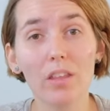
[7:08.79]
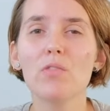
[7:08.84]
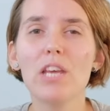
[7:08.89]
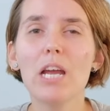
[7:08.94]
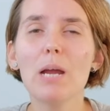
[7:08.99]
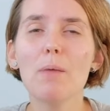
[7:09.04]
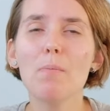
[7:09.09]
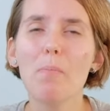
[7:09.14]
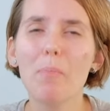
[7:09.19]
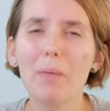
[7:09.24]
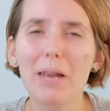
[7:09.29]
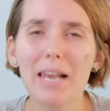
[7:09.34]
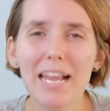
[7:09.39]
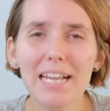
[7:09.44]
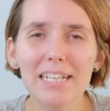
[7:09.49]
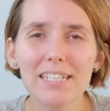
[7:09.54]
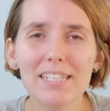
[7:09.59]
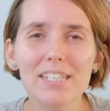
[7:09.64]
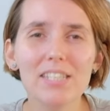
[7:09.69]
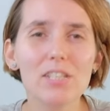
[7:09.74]
There are
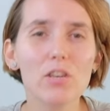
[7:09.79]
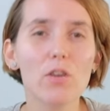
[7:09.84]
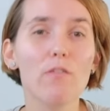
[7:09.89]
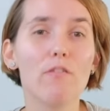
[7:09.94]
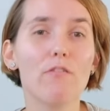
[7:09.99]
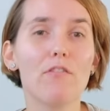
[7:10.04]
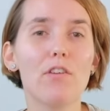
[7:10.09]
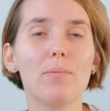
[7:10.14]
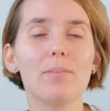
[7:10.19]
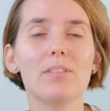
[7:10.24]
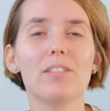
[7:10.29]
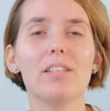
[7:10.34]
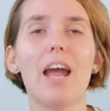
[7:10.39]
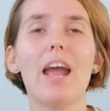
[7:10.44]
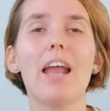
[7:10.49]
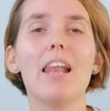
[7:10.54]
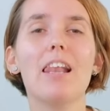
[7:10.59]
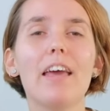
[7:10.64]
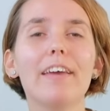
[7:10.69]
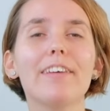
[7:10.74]
plenty of films
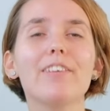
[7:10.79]
that allow